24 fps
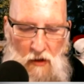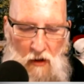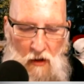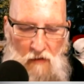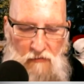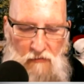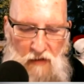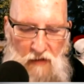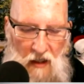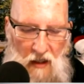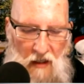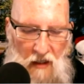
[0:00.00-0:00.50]

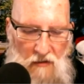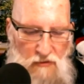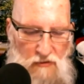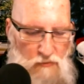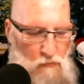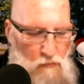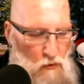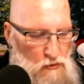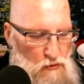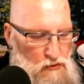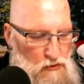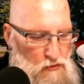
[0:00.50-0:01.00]
off Kat's
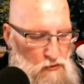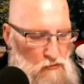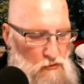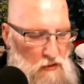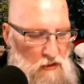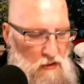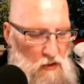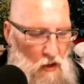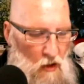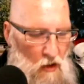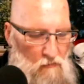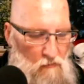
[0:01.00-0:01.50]
most
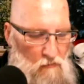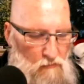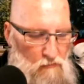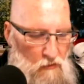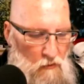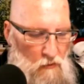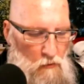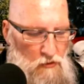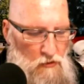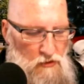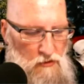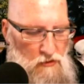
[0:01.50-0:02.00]
unique
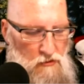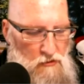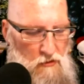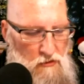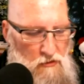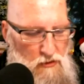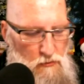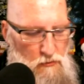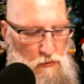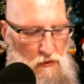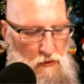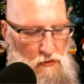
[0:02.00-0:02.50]
offering, which is a
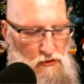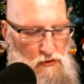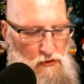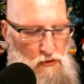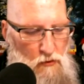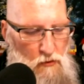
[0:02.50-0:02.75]
spiritual